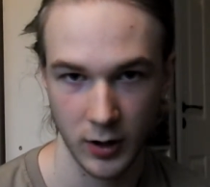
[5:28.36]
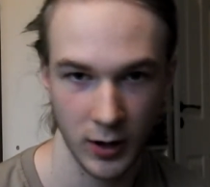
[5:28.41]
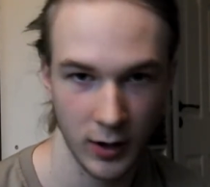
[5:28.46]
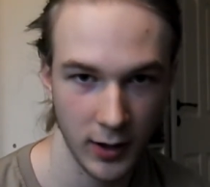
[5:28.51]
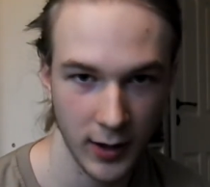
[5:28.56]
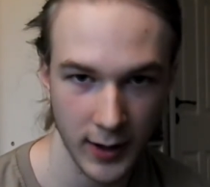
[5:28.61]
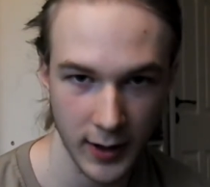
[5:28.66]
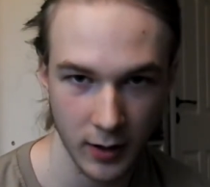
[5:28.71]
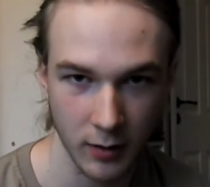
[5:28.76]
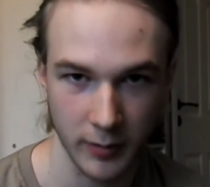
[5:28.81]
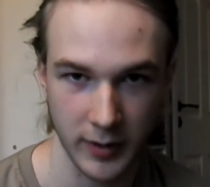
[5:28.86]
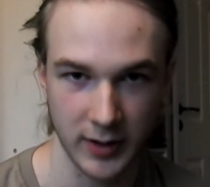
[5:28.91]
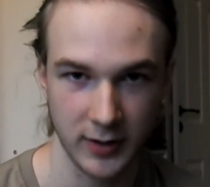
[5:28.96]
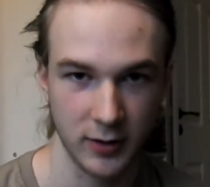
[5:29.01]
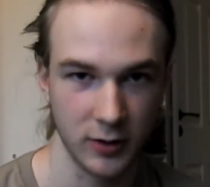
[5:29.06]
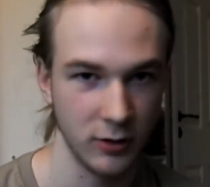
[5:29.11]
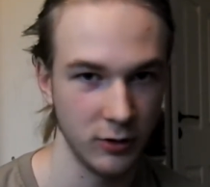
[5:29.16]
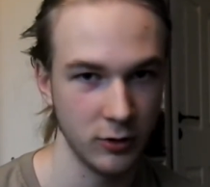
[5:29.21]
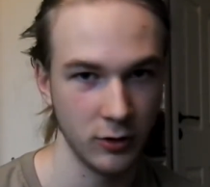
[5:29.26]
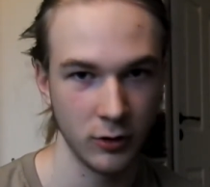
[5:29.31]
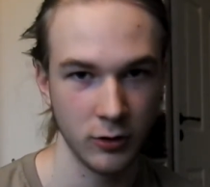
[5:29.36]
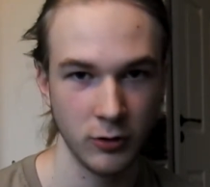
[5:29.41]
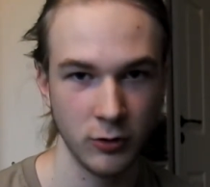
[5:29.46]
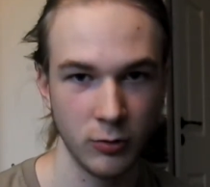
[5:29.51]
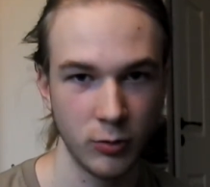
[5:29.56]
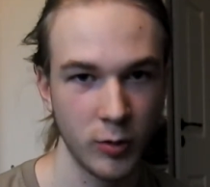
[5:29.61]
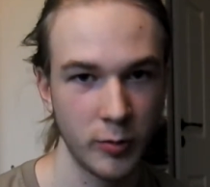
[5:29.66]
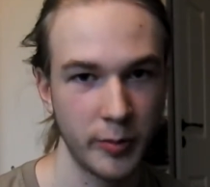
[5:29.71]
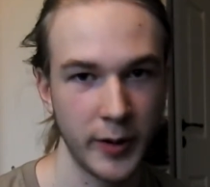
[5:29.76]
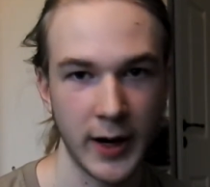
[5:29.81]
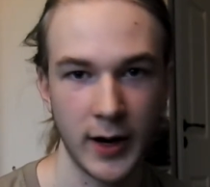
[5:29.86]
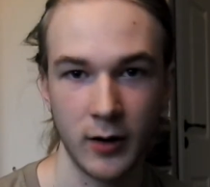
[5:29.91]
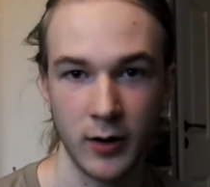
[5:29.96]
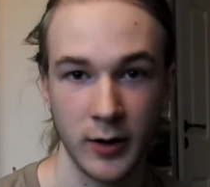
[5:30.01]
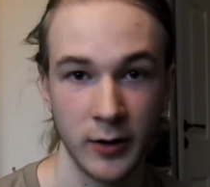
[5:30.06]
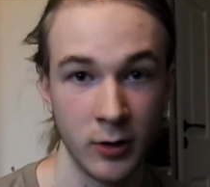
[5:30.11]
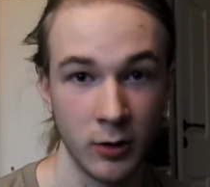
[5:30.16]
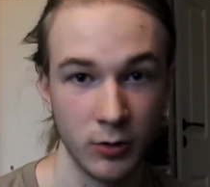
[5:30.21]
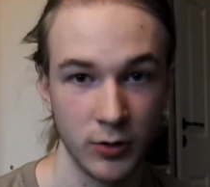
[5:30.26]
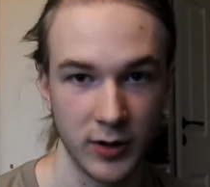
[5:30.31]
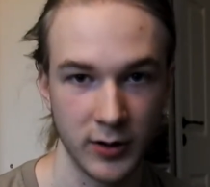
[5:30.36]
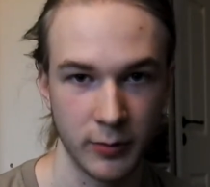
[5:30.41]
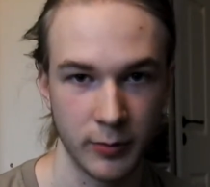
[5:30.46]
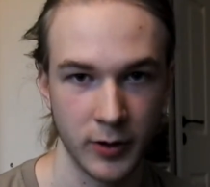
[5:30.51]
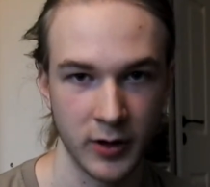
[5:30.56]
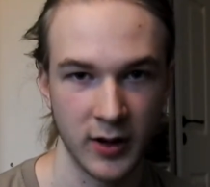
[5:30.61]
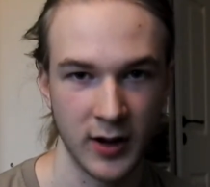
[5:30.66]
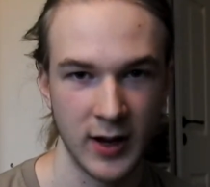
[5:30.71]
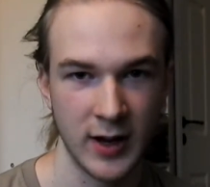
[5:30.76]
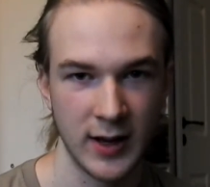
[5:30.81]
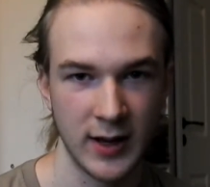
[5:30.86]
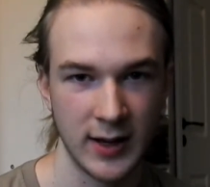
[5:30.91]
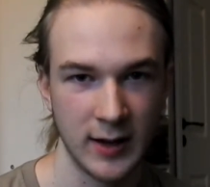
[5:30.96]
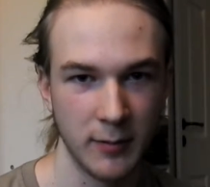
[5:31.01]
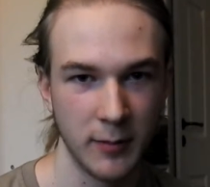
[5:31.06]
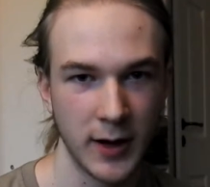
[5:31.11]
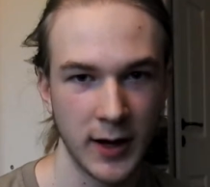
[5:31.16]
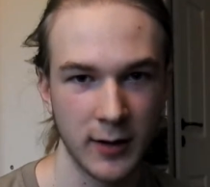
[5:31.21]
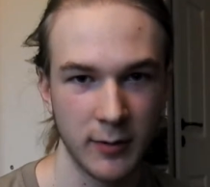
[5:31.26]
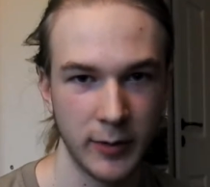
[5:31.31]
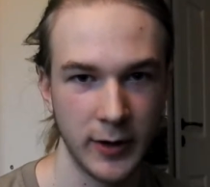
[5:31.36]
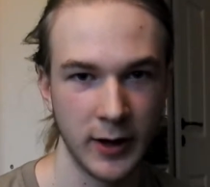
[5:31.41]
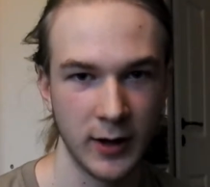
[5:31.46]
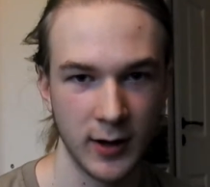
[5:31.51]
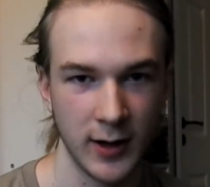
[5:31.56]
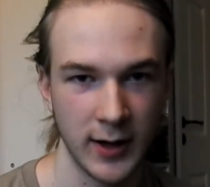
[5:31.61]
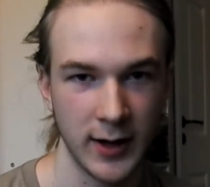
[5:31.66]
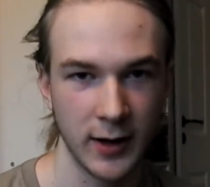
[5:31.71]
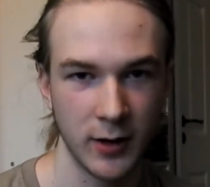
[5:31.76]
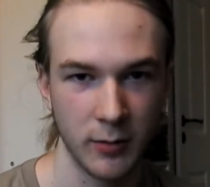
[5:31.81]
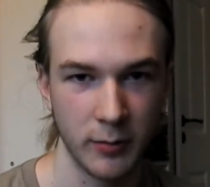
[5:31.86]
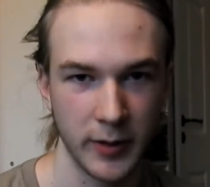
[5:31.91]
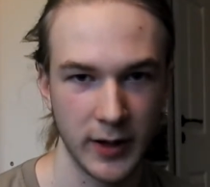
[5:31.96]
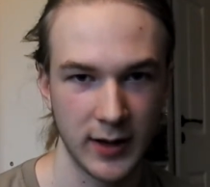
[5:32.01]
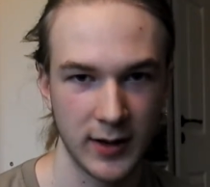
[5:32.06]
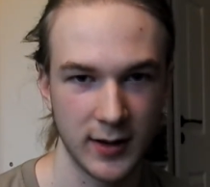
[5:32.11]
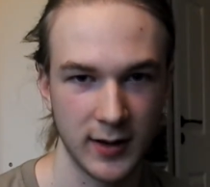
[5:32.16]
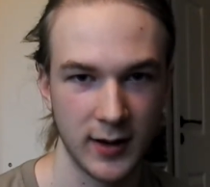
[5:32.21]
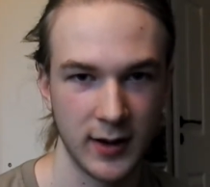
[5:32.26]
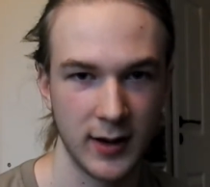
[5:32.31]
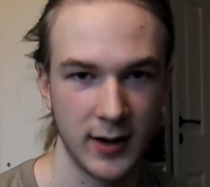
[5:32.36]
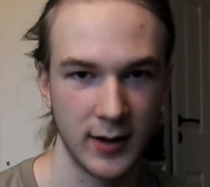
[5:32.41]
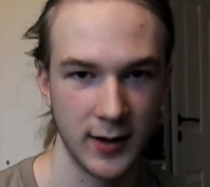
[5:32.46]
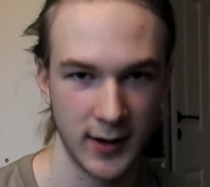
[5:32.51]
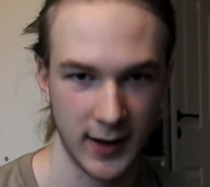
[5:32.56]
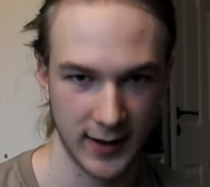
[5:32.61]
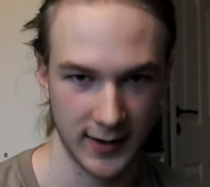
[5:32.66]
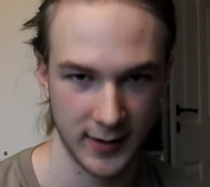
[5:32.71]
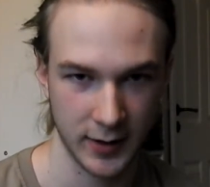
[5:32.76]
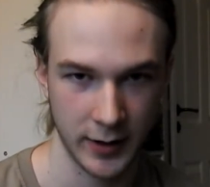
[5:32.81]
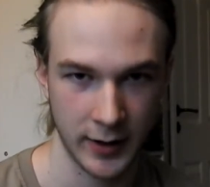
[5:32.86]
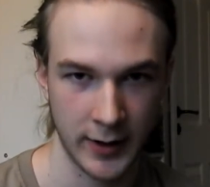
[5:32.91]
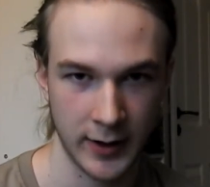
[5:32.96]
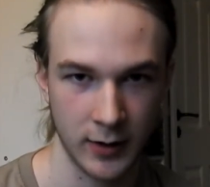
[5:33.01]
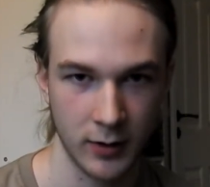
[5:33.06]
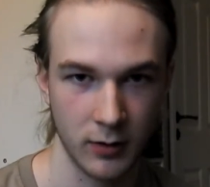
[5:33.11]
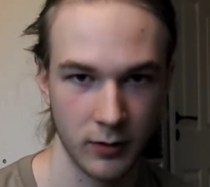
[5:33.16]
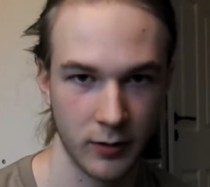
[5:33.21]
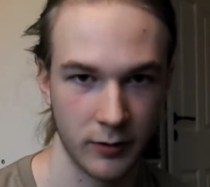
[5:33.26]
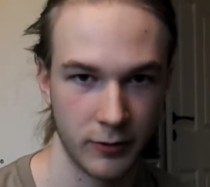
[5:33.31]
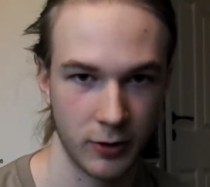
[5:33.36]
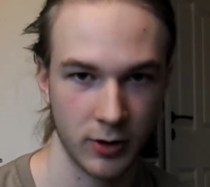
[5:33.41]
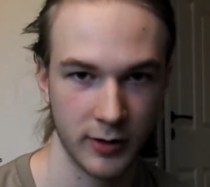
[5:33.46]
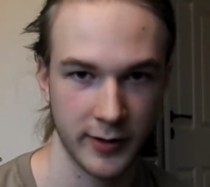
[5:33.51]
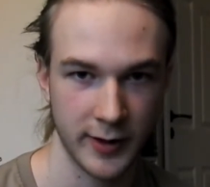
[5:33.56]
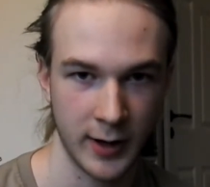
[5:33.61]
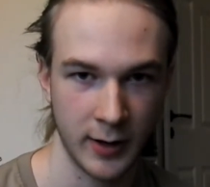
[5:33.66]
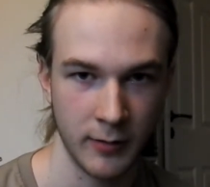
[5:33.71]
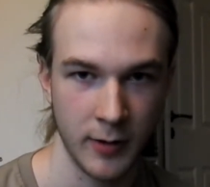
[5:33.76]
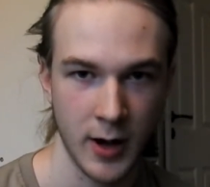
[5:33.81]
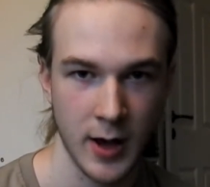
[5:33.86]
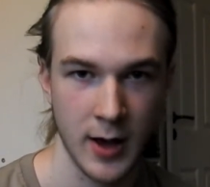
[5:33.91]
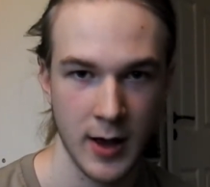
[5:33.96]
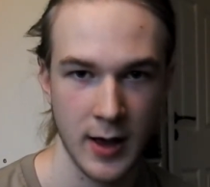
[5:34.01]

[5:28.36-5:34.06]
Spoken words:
A little bit. You would barely notice, but it might be a little bit less hair the first time,